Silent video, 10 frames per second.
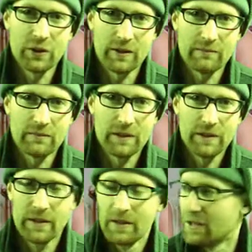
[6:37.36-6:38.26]
So I'm
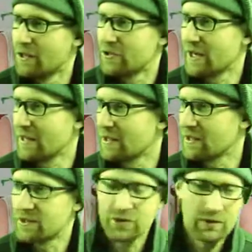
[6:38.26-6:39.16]
trying to
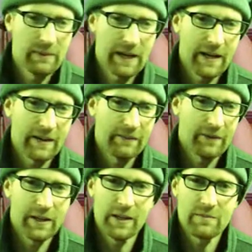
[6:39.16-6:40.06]
consume high
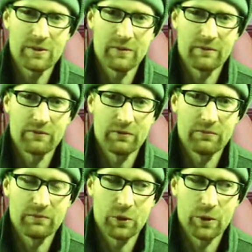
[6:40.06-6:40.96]
volumes of
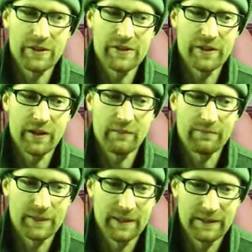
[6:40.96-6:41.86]
corn
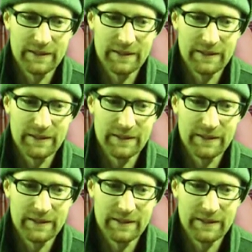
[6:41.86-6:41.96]
syrup